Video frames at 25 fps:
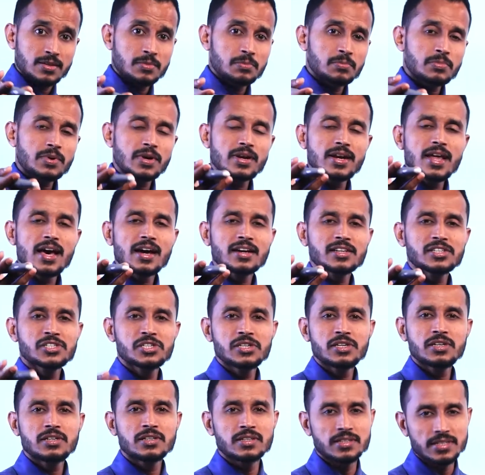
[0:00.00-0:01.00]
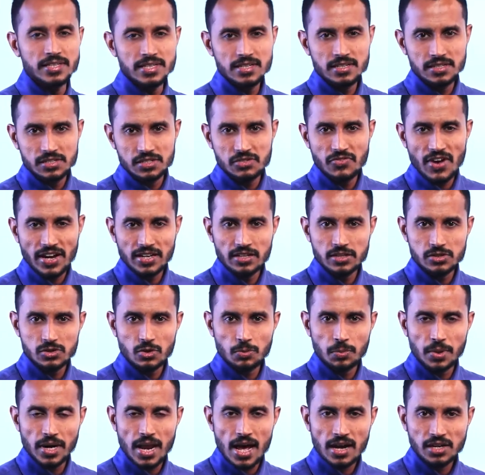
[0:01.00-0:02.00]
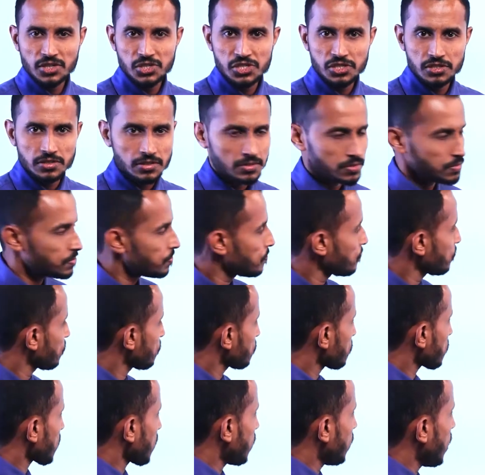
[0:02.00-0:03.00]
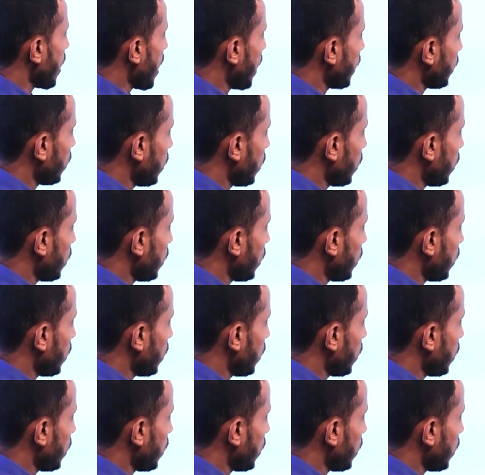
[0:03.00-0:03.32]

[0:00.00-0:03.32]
production, yes, factors of production. Land,